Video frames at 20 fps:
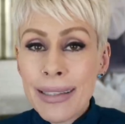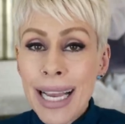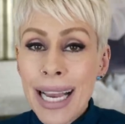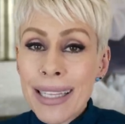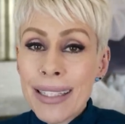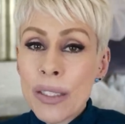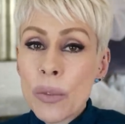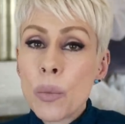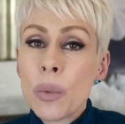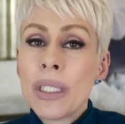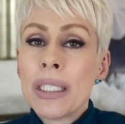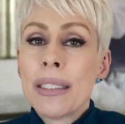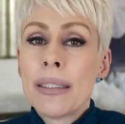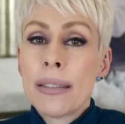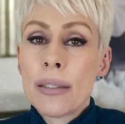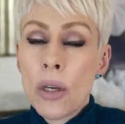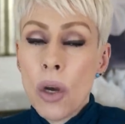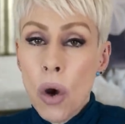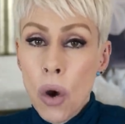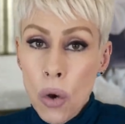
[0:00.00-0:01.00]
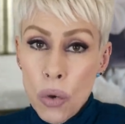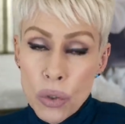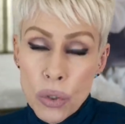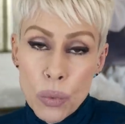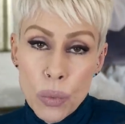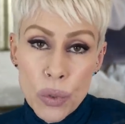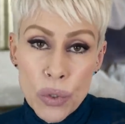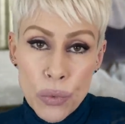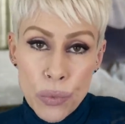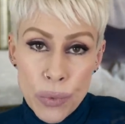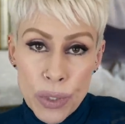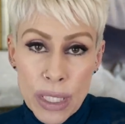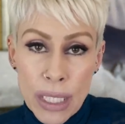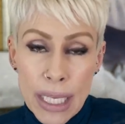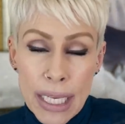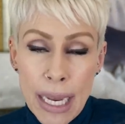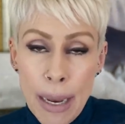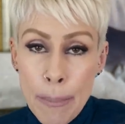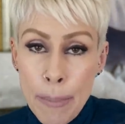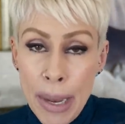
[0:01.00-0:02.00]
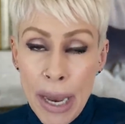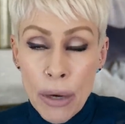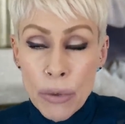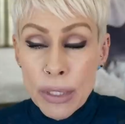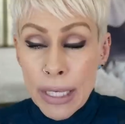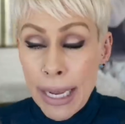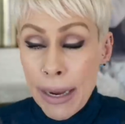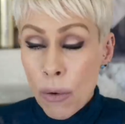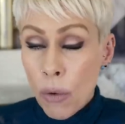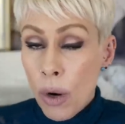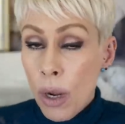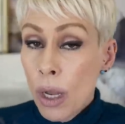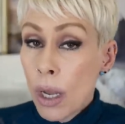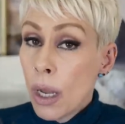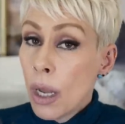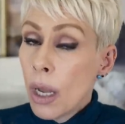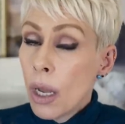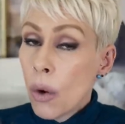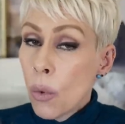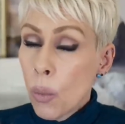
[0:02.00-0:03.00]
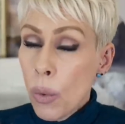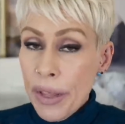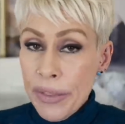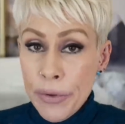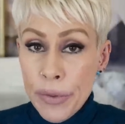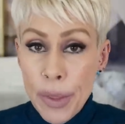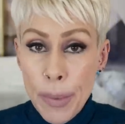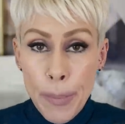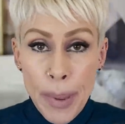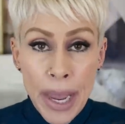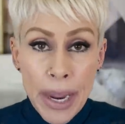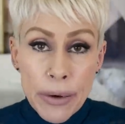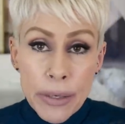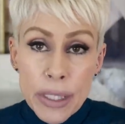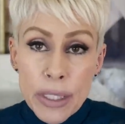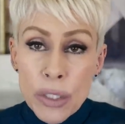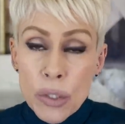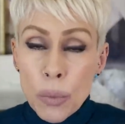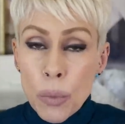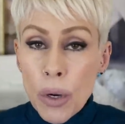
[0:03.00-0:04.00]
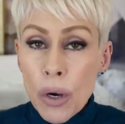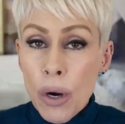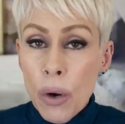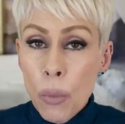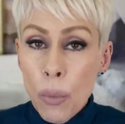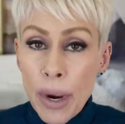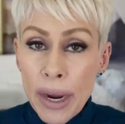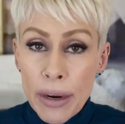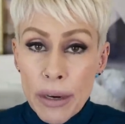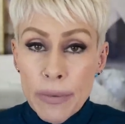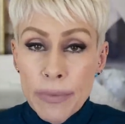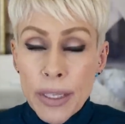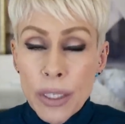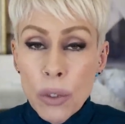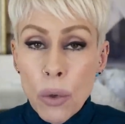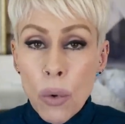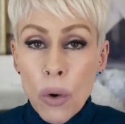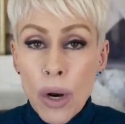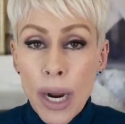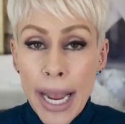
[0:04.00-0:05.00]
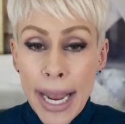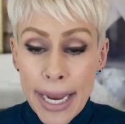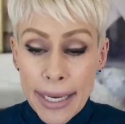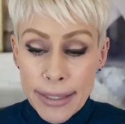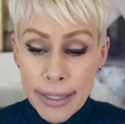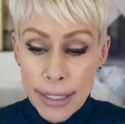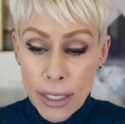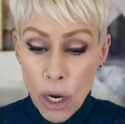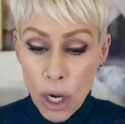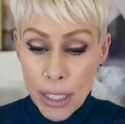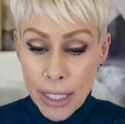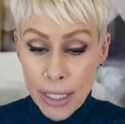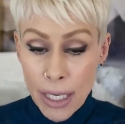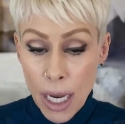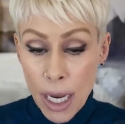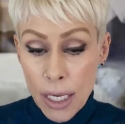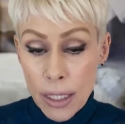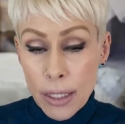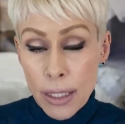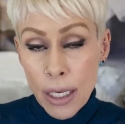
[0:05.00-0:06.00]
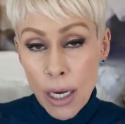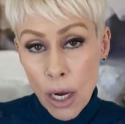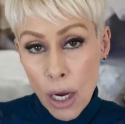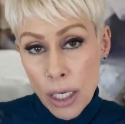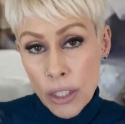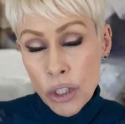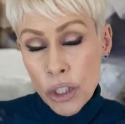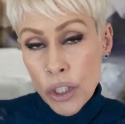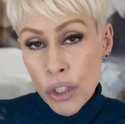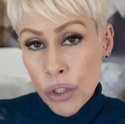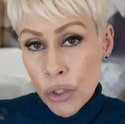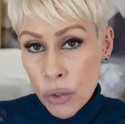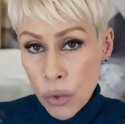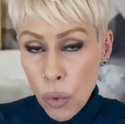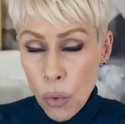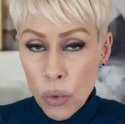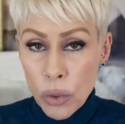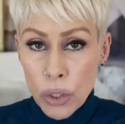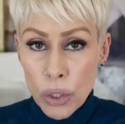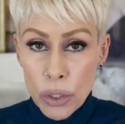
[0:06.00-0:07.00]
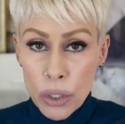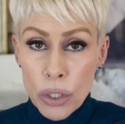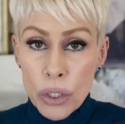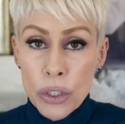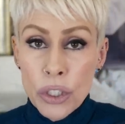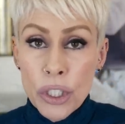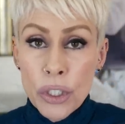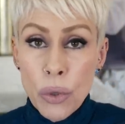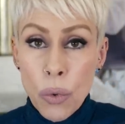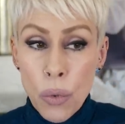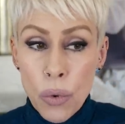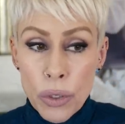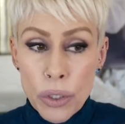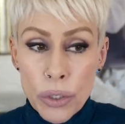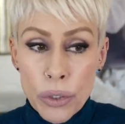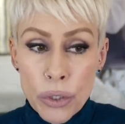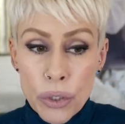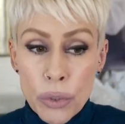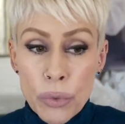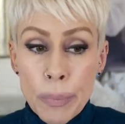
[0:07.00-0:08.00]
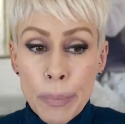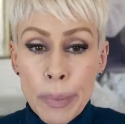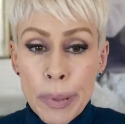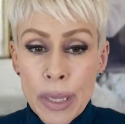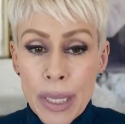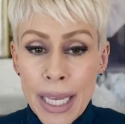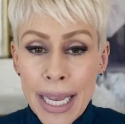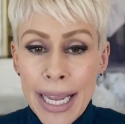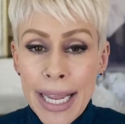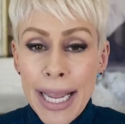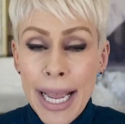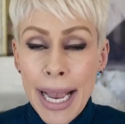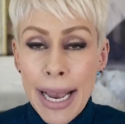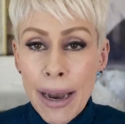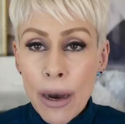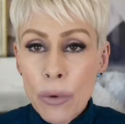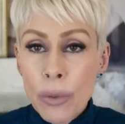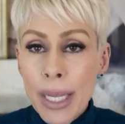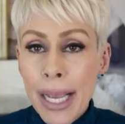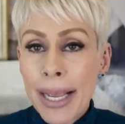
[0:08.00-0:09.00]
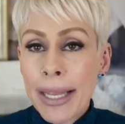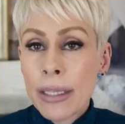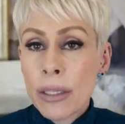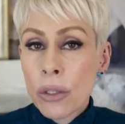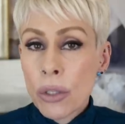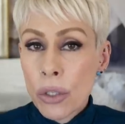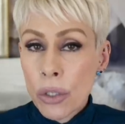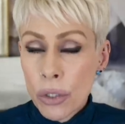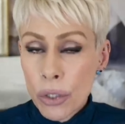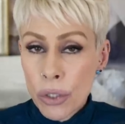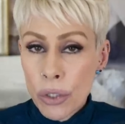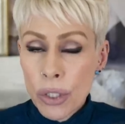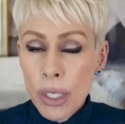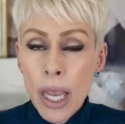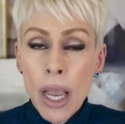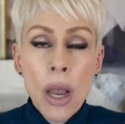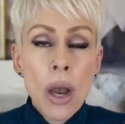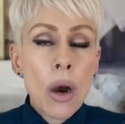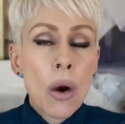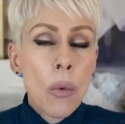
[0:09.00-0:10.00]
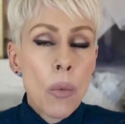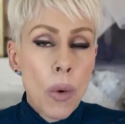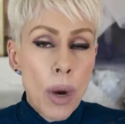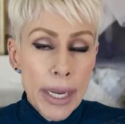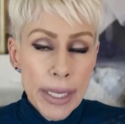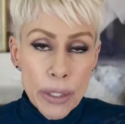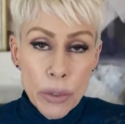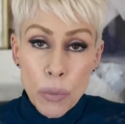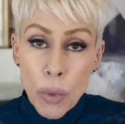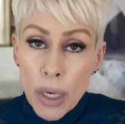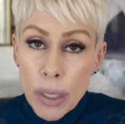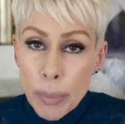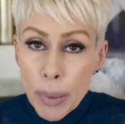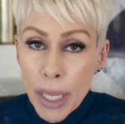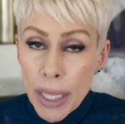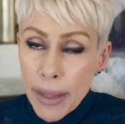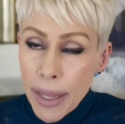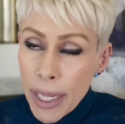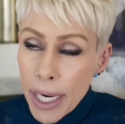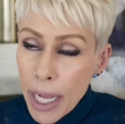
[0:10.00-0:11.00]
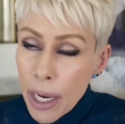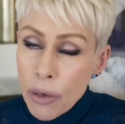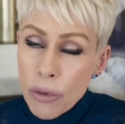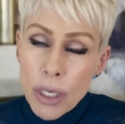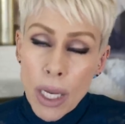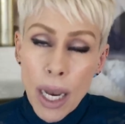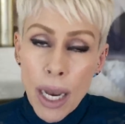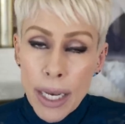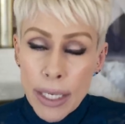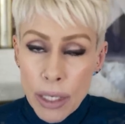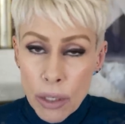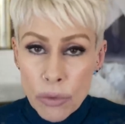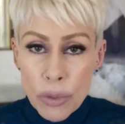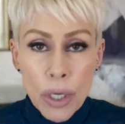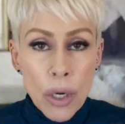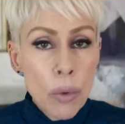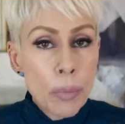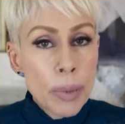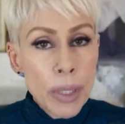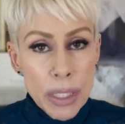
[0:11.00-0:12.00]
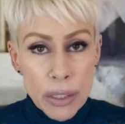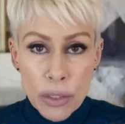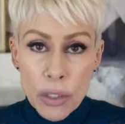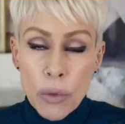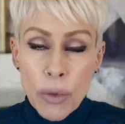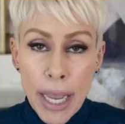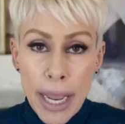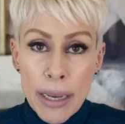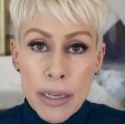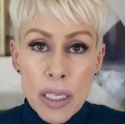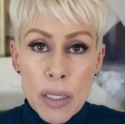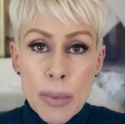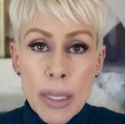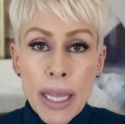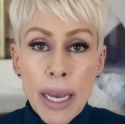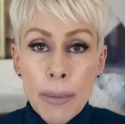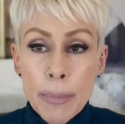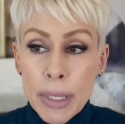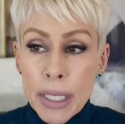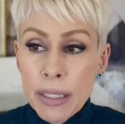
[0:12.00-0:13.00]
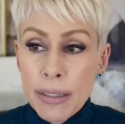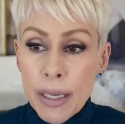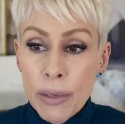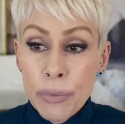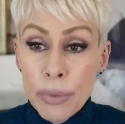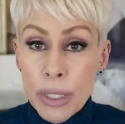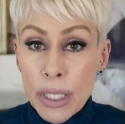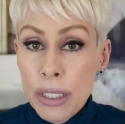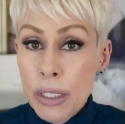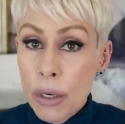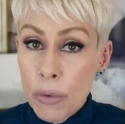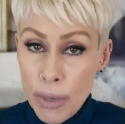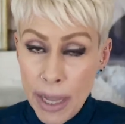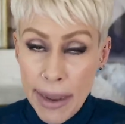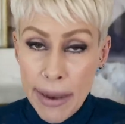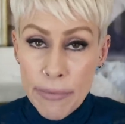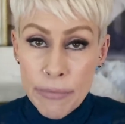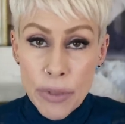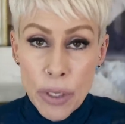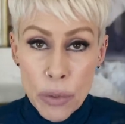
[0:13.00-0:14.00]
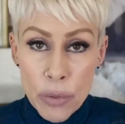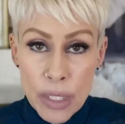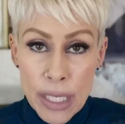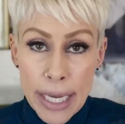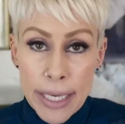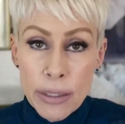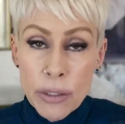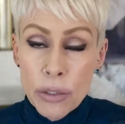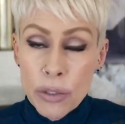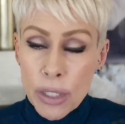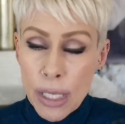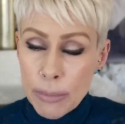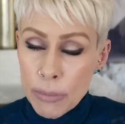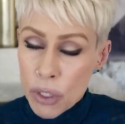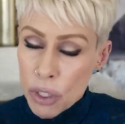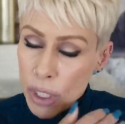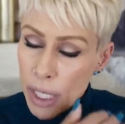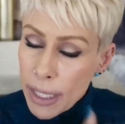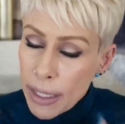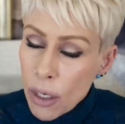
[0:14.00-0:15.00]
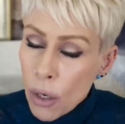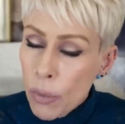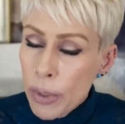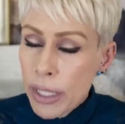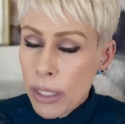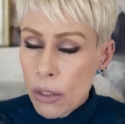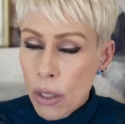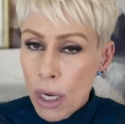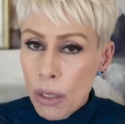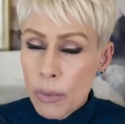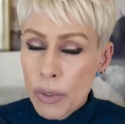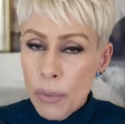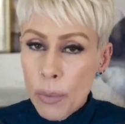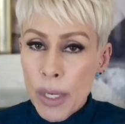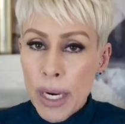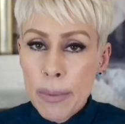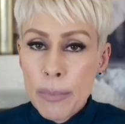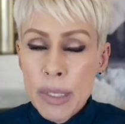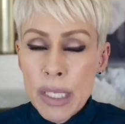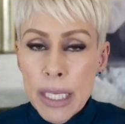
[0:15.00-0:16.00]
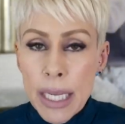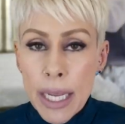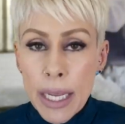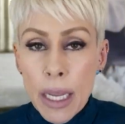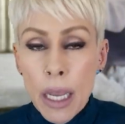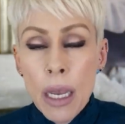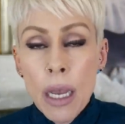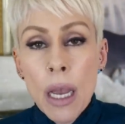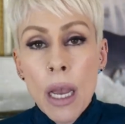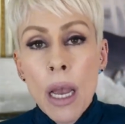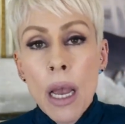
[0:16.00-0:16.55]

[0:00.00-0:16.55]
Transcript: That's what this cult was really about. Now, whether the parents were aware of it or acting on an unconscious soul urge in order to play out and learn, why you'd want to play that out, I don't know. Please don't ask me that, because I really don't have those answers. I'm just kind of going along with what I'm seeing.